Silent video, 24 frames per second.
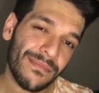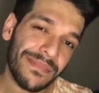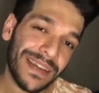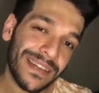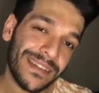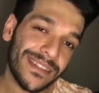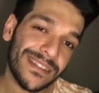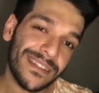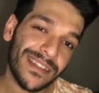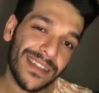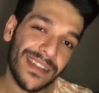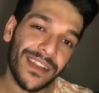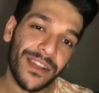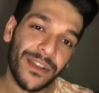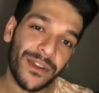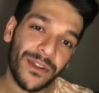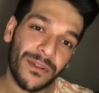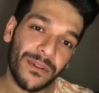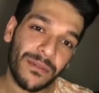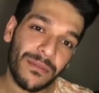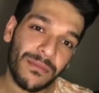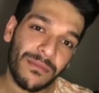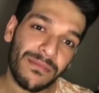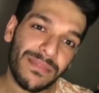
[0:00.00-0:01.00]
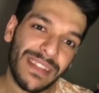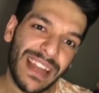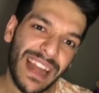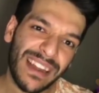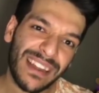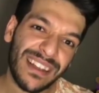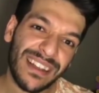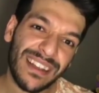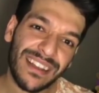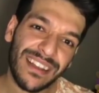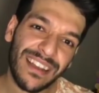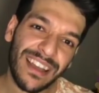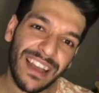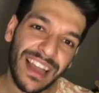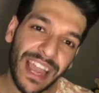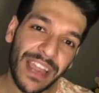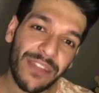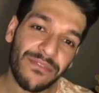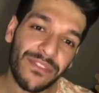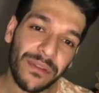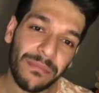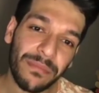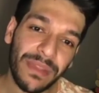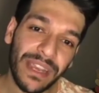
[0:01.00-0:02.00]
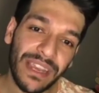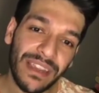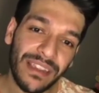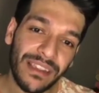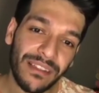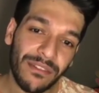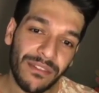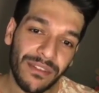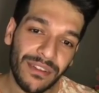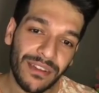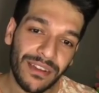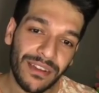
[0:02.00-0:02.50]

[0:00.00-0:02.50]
But still, that life in me